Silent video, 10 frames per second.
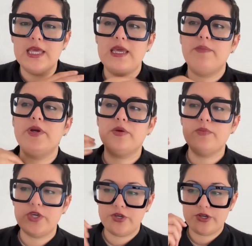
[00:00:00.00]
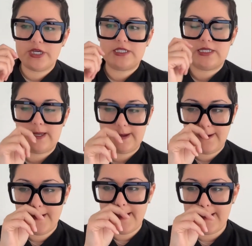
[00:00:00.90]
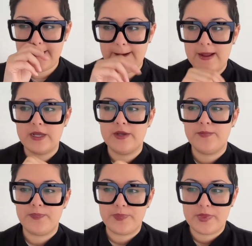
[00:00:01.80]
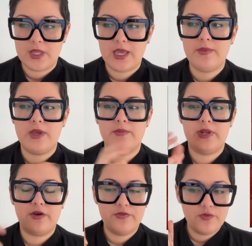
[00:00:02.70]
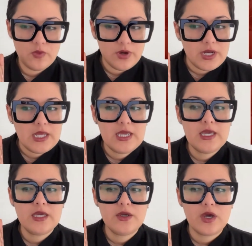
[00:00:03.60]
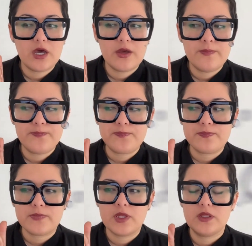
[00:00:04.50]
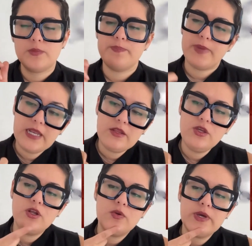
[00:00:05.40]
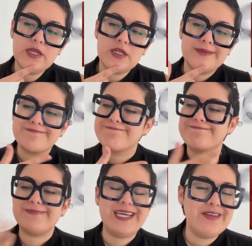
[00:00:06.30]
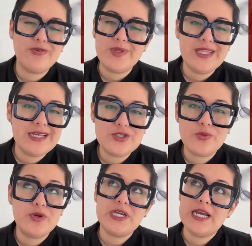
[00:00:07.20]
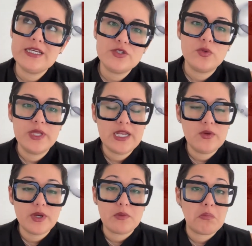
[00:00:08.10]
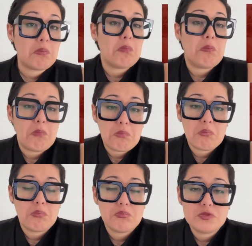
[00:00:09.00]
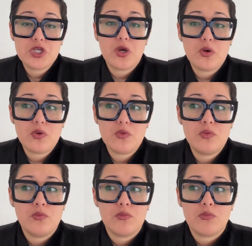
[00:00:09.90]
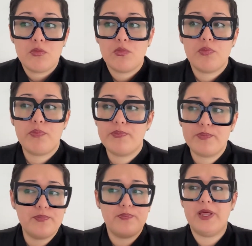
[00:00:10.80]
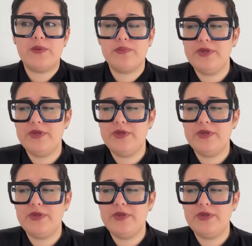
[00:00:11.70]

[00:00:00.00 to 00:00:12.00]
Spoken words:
and become curious and like, okay, I'm now 40. The Bennett, you know what? I never really liked homework in high school anyway. So that,